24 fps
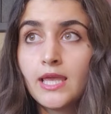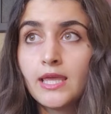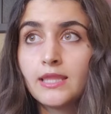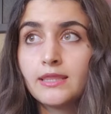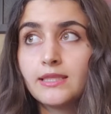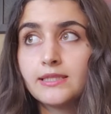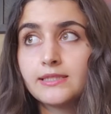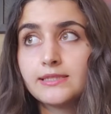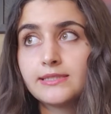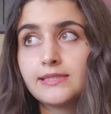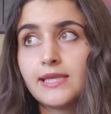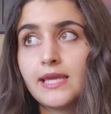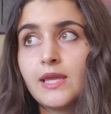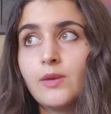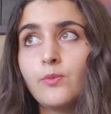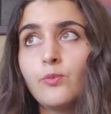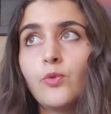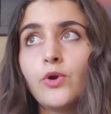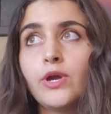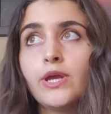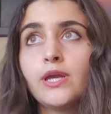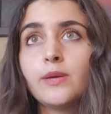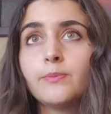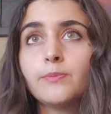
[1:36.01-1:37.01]
the same
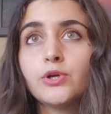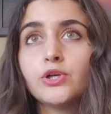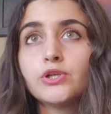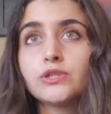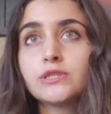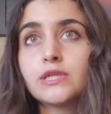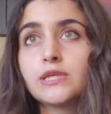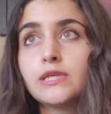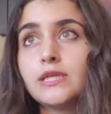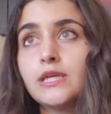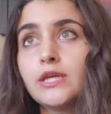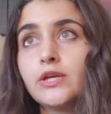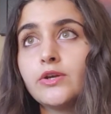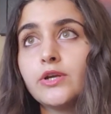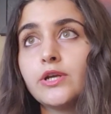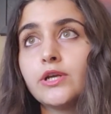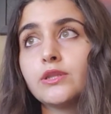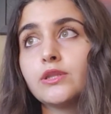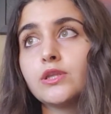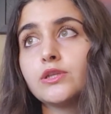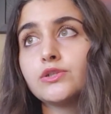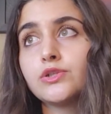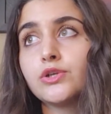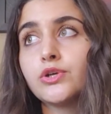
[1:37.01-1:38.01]
way a person hearing
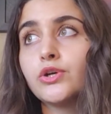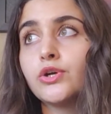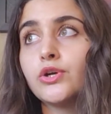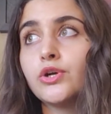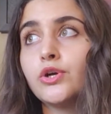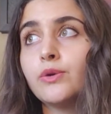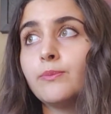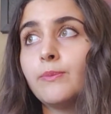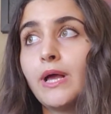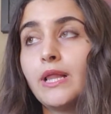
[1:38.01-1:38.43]
the term